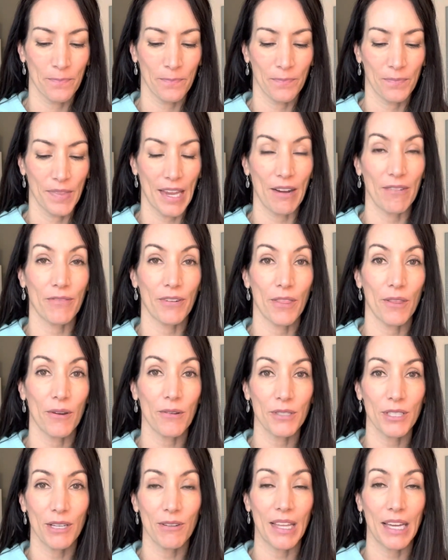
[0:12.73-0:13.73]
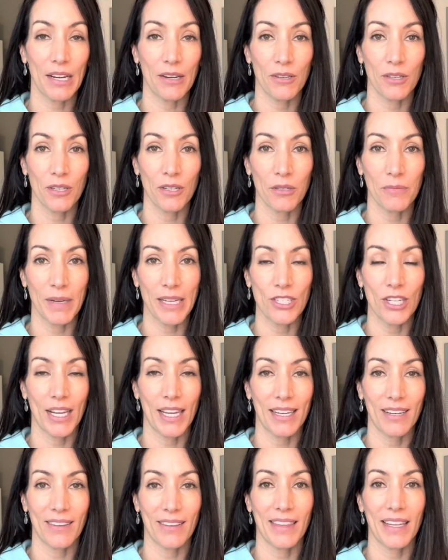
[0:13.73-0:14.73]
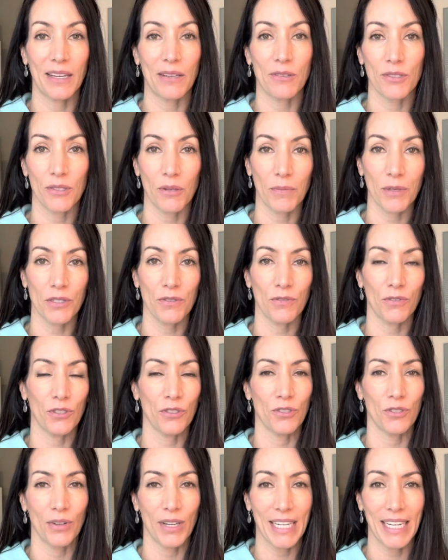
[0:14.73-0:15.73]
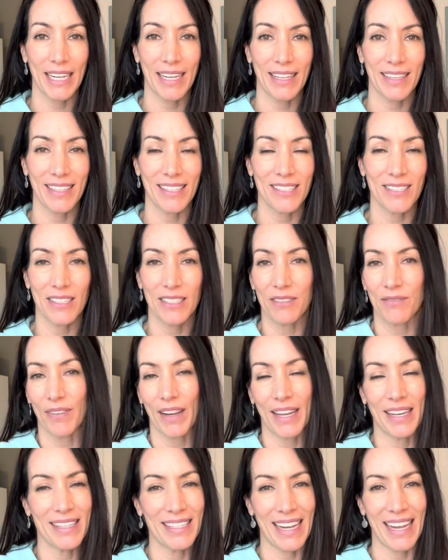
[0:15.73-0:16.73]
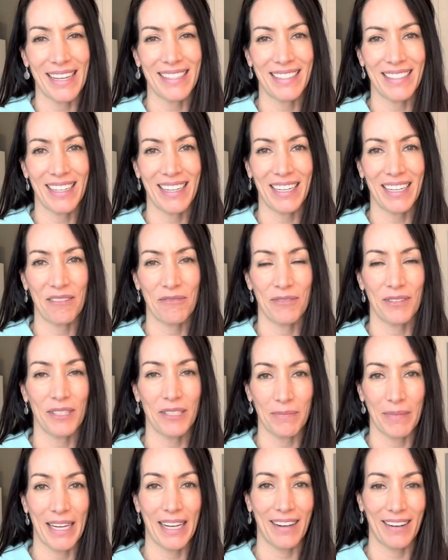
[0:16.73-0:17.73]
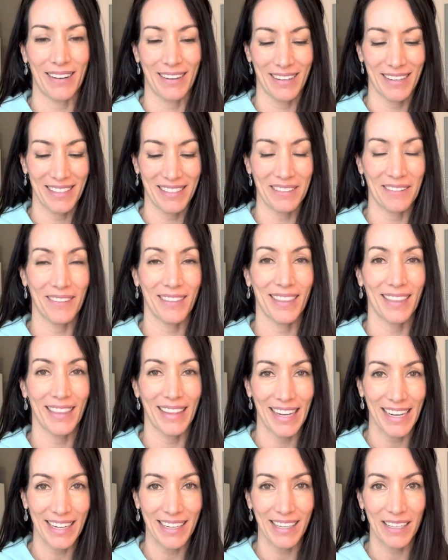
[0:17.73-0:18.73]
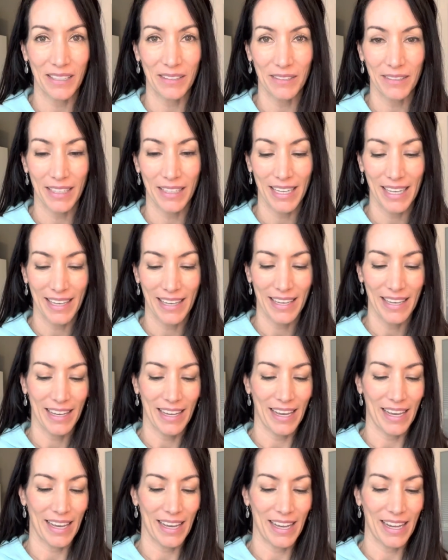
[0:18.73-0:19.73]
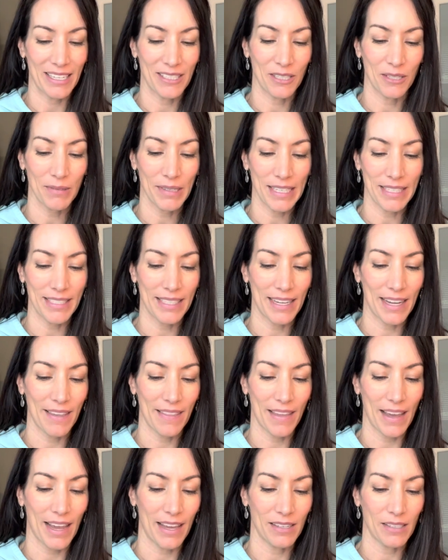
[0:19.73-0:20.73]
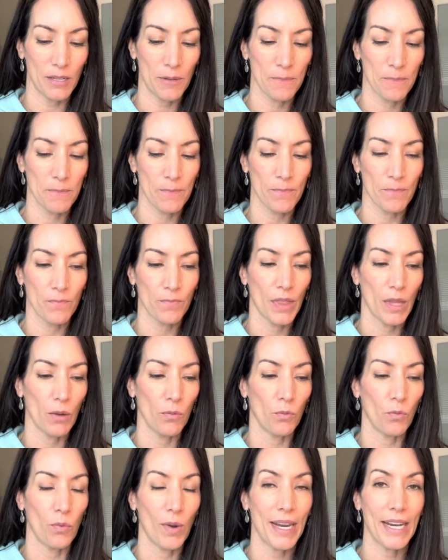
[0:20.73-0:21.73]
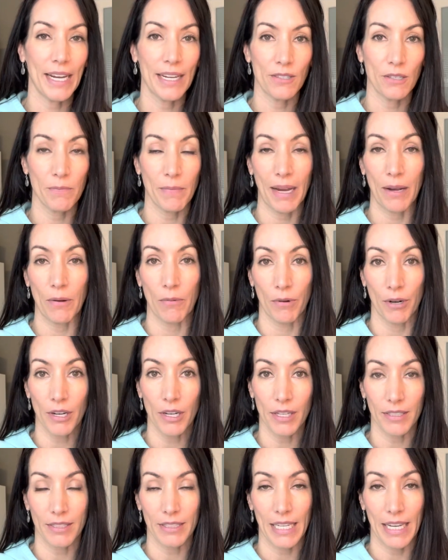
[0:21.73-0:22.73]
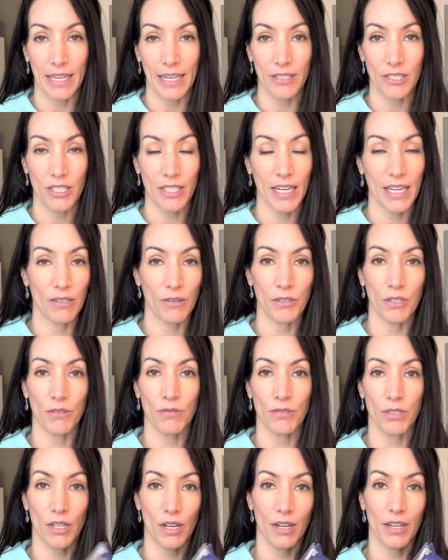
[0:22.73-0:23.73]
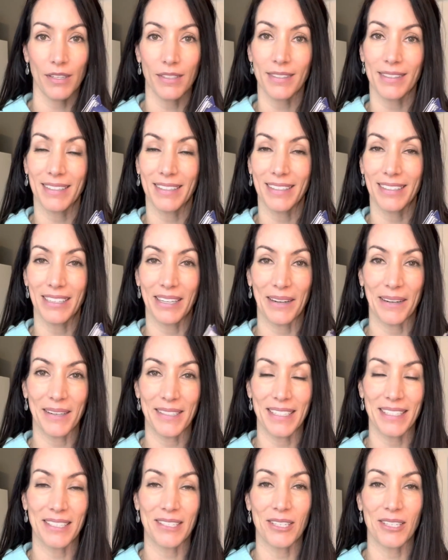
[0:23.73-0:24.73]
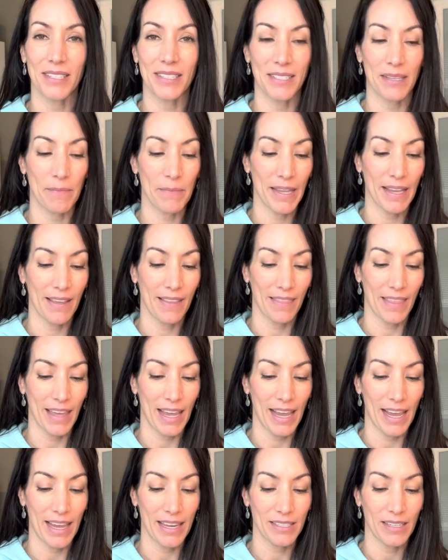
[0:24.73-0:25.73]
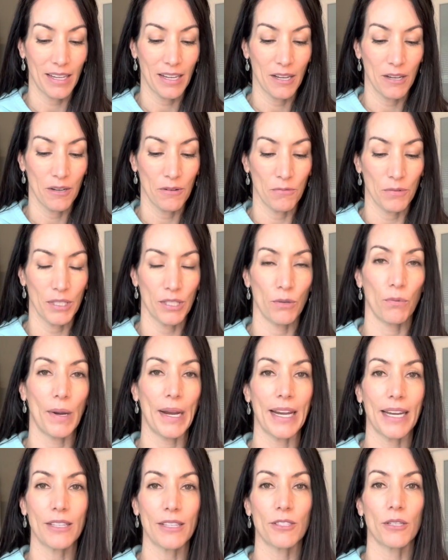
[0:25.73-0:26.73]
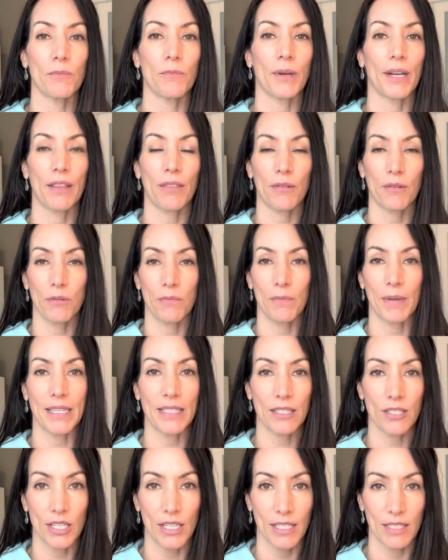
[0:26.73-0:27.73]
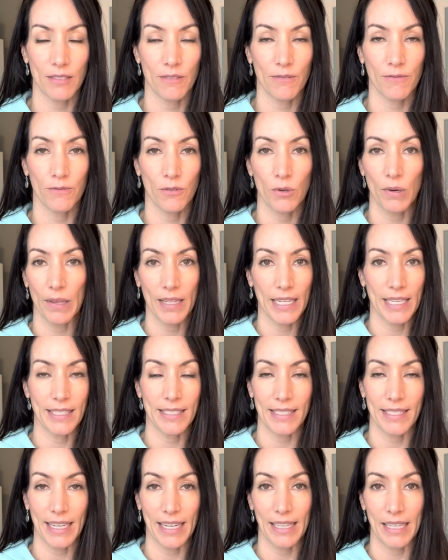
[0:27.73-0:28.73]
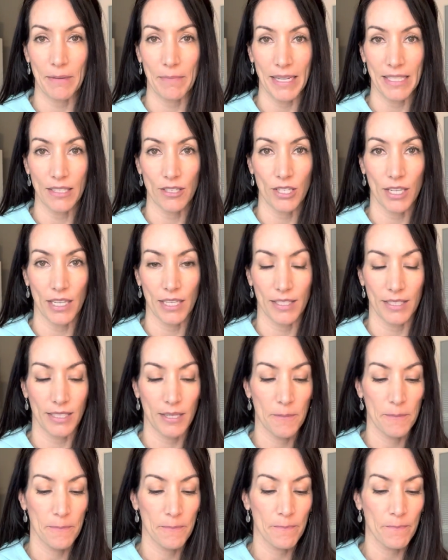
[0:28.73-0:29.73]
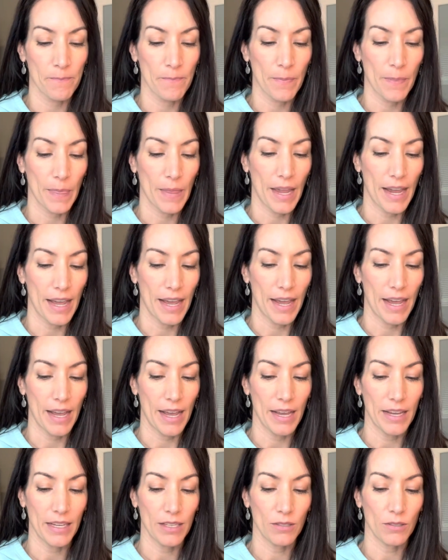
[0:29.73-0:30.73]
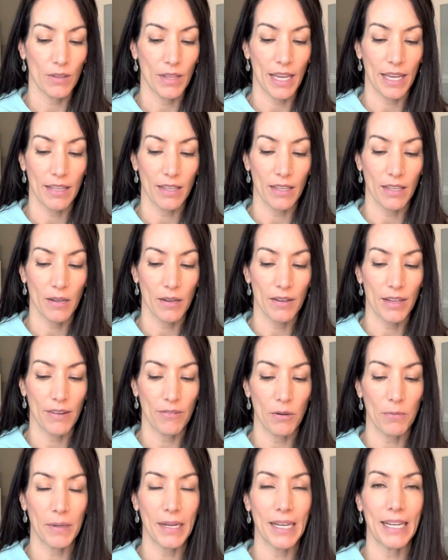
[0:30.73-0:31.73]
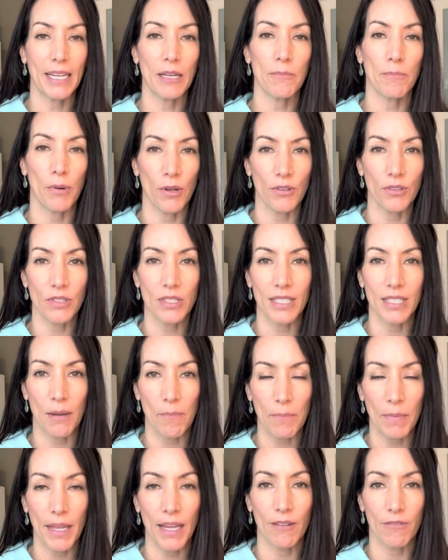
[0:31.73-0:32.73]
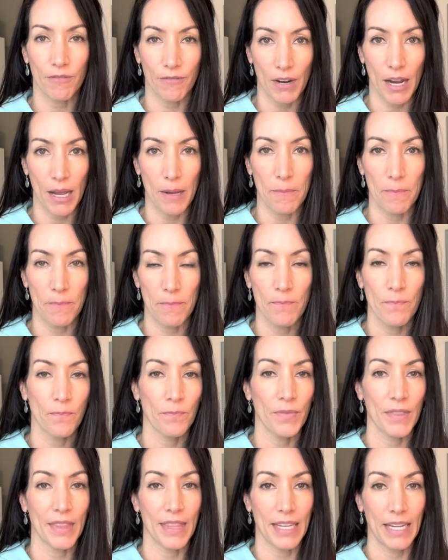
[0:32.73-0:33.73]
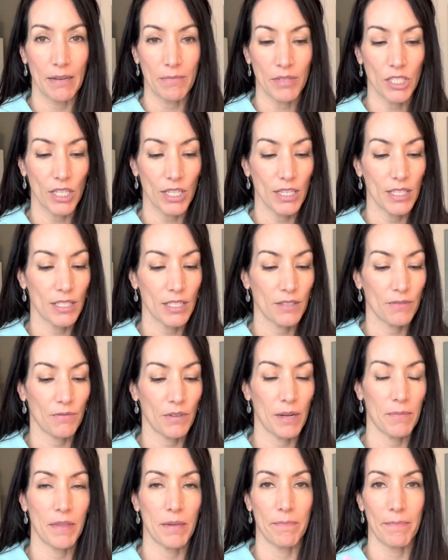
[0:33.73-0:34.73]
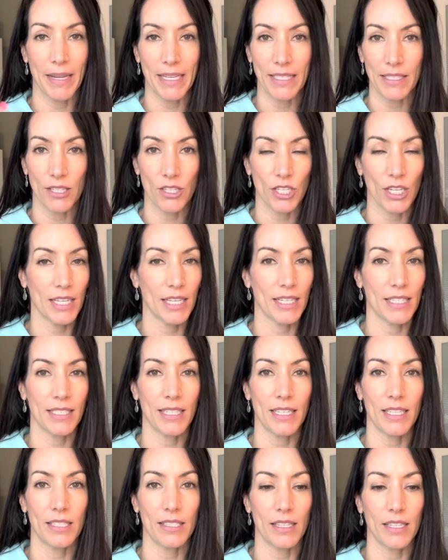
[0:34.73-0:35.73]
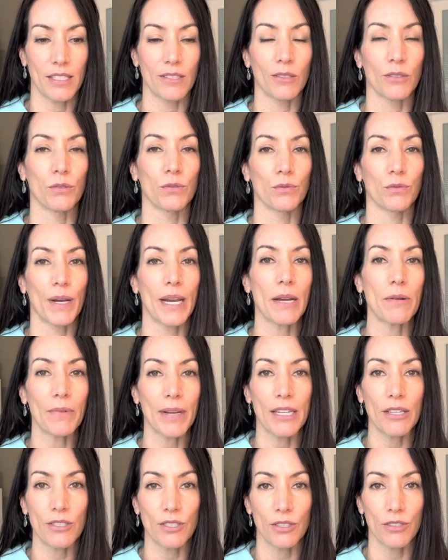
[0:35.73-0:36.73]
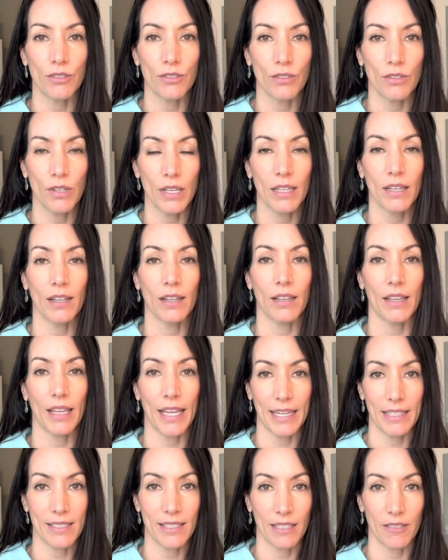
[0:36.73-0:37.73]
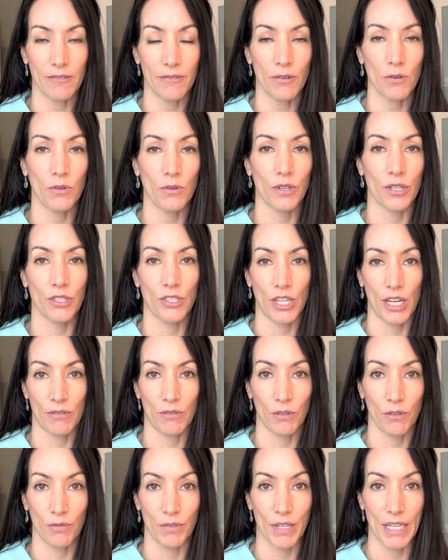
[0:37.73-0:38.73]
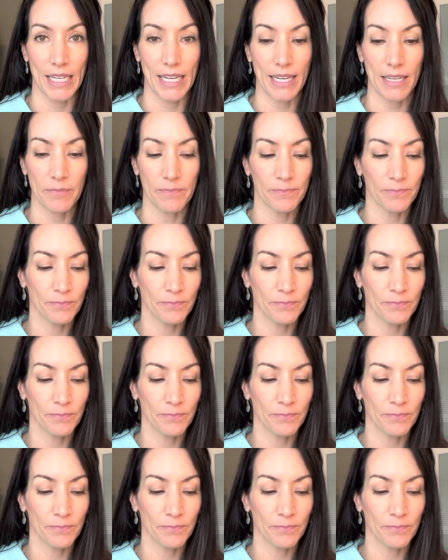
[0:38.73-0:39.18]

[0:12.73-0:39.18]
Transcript: Now, for those of you that are new to my channel, thank you so much for joining. That's just fantastic. Fills my heart. So thank you. I do want to say that when I do my work, actually, I don't use cards. Cards is just something that was a way to bring through messages for these daily messages so that everybody can pull something from the images, from the messages. It's a great way to do a collective or general reading.